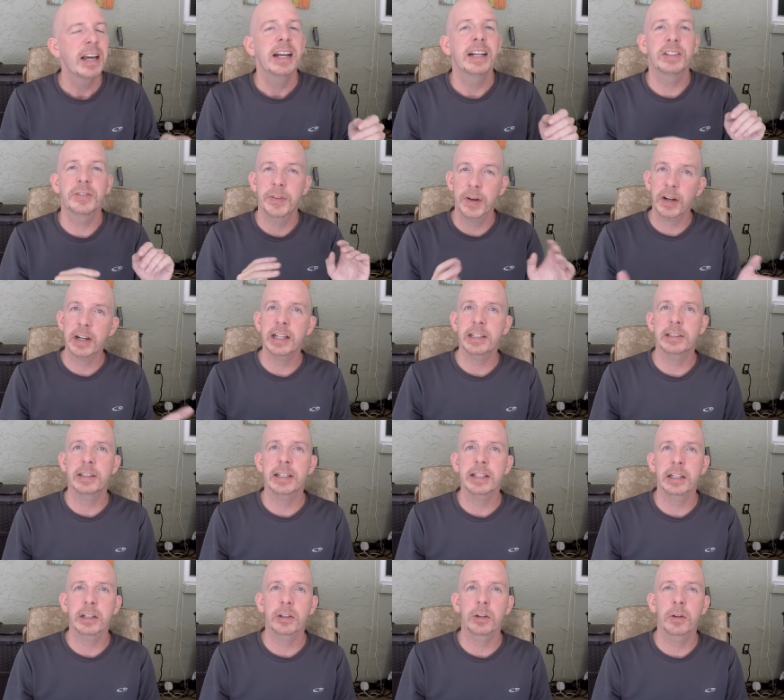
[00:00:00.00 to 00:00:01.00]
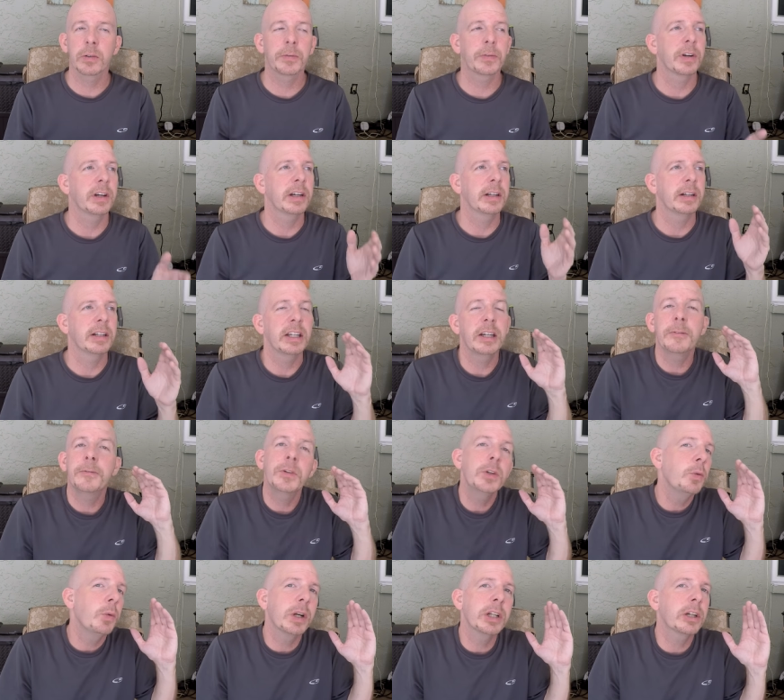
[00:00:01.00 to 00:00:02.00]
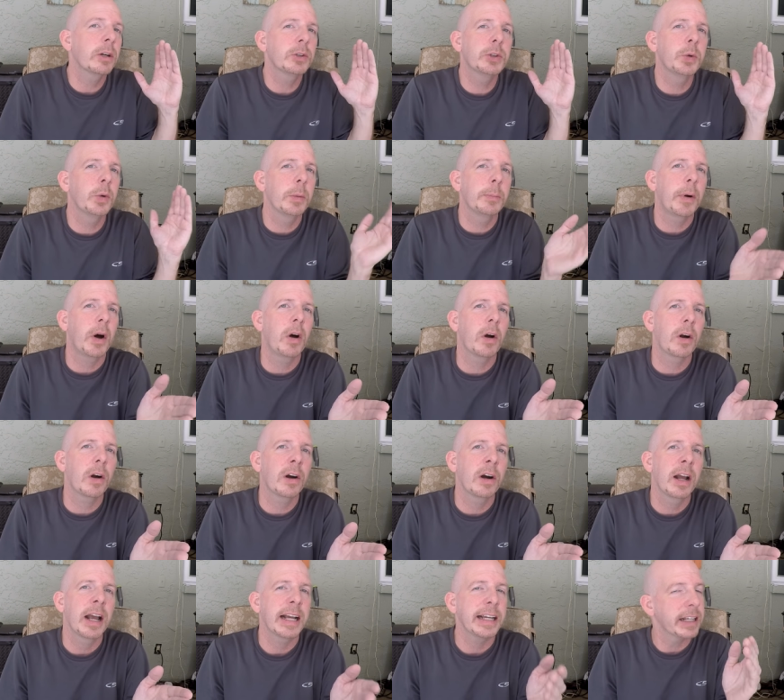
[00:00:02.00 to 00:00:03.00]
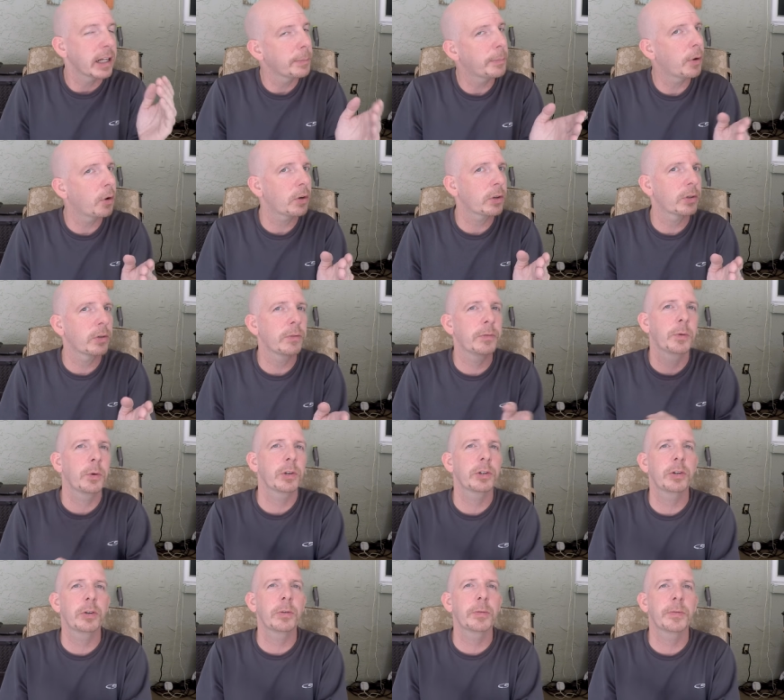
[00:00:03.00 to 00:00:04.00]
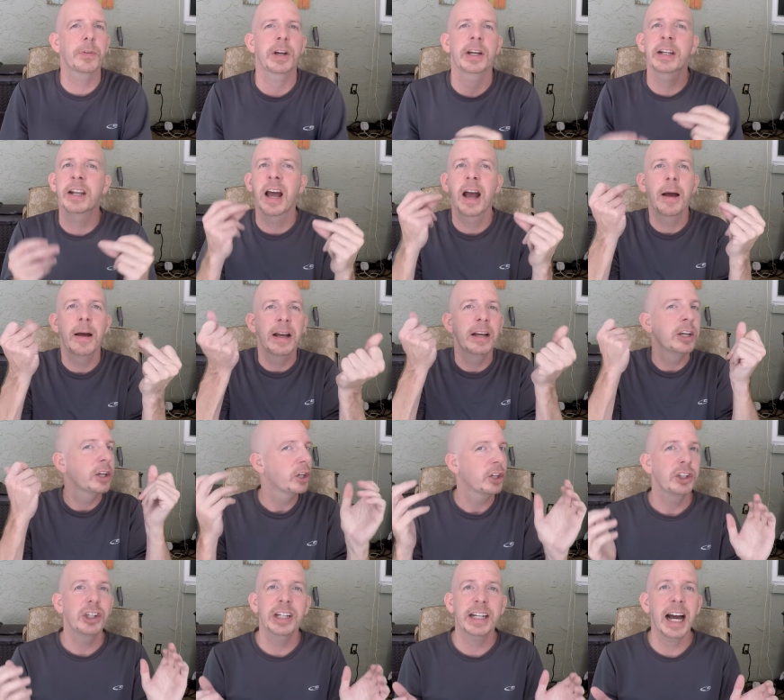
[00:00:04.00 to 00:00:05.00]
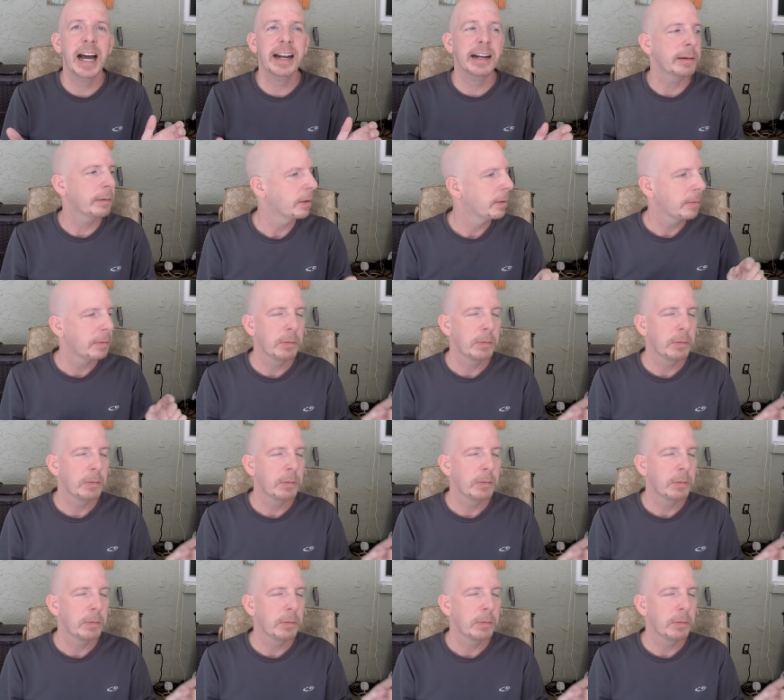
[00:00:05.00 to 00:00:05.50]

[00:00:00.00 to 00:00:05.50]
It's very easy to get a girlfriend. If you want to go to a bar and get a bar girl for a girlfriend, you got it.